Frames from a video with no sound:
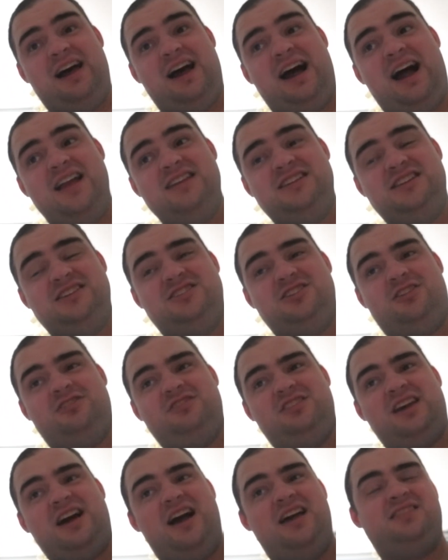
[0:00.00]
I actually showed
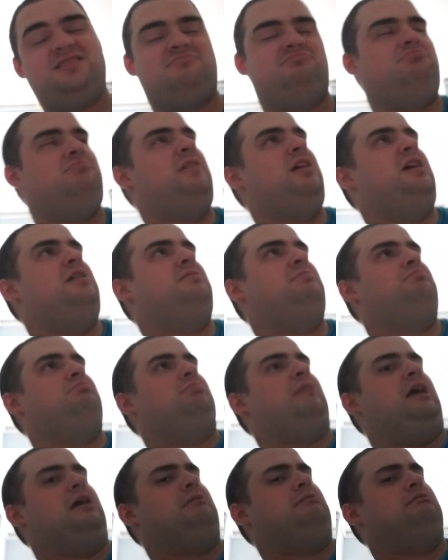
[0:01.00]
you guys in
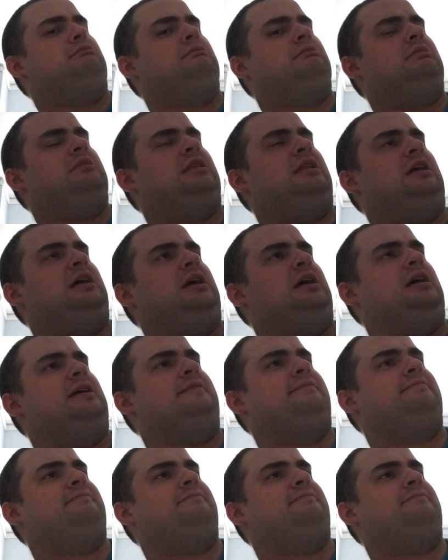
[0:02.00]
like uh,